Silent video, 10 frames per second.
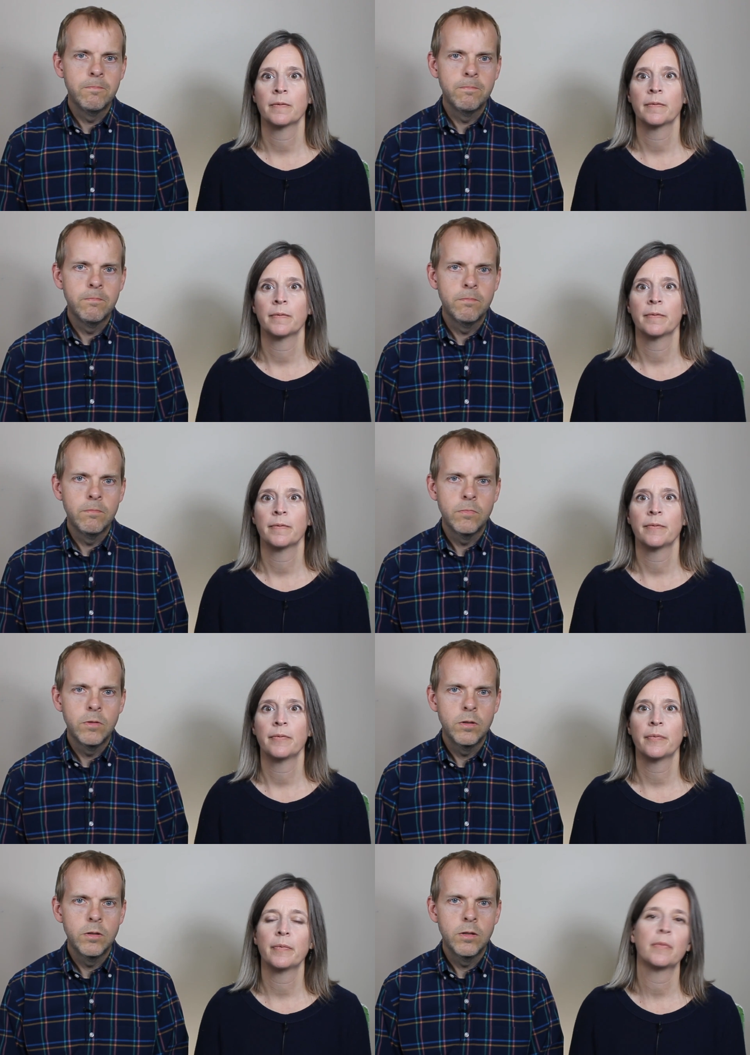
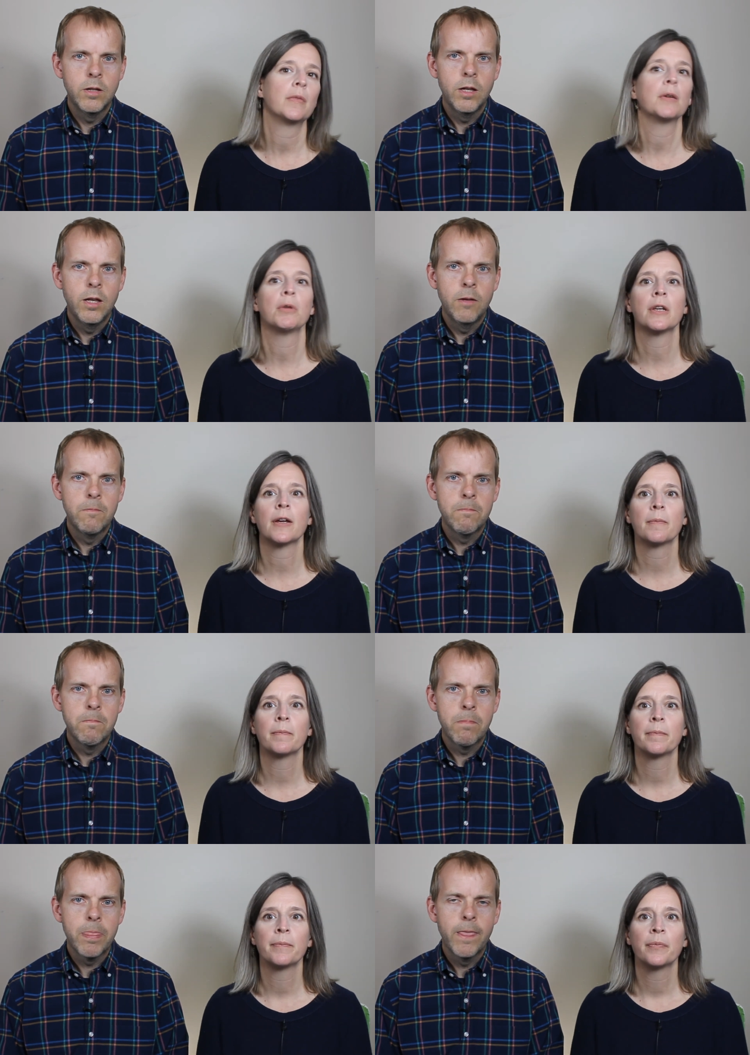(no one is talking)